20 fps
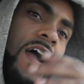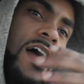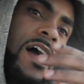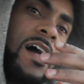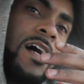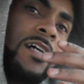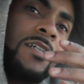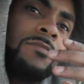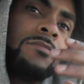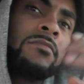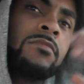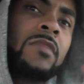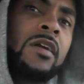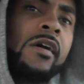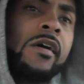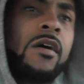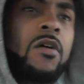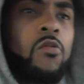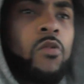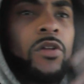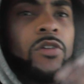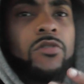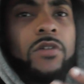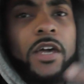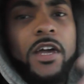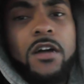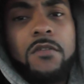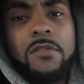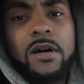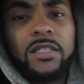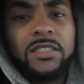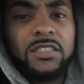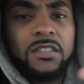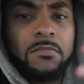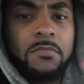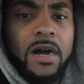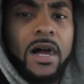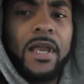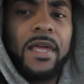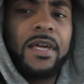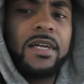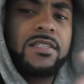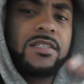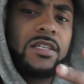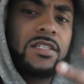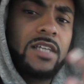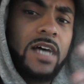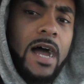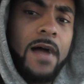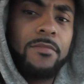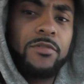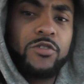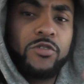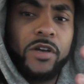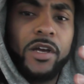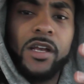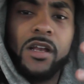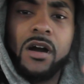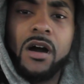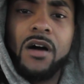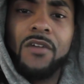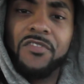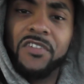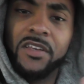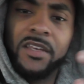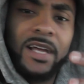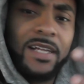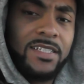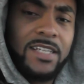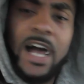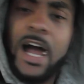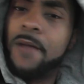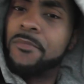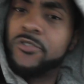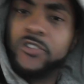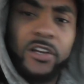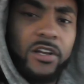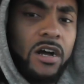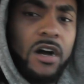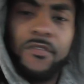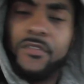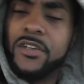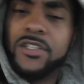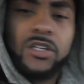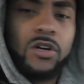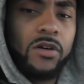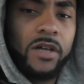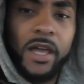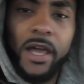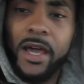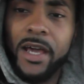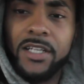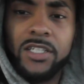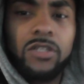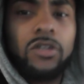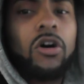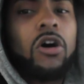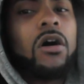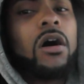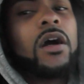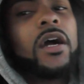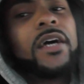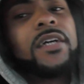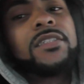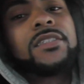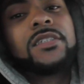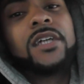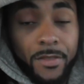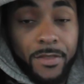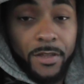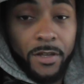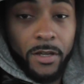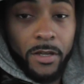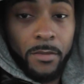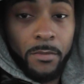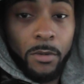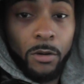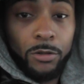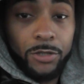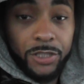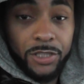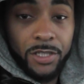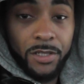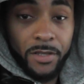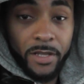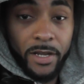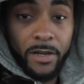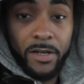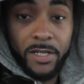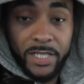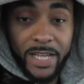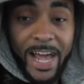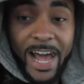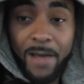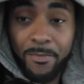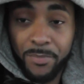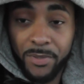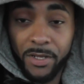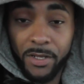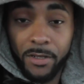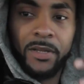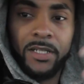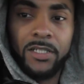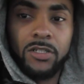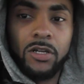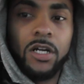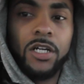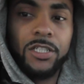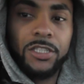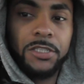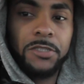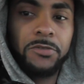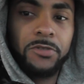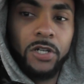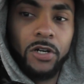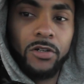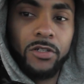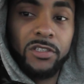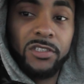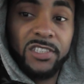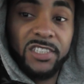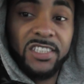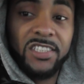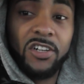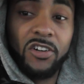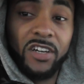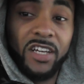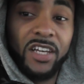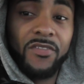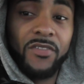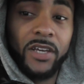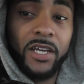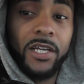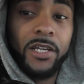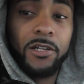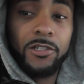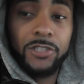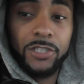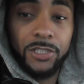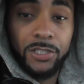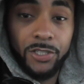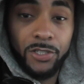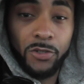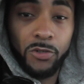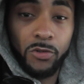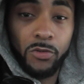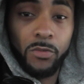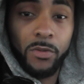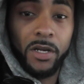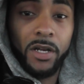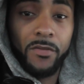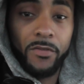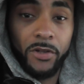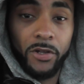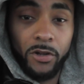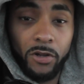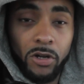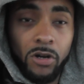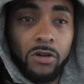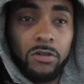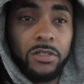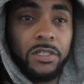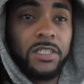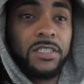And when you care about somebody, it's a time trade-off, and that time trade-off is okay as long as the emotion there is happy, and as long as you know you're still giving energy to whatever your goal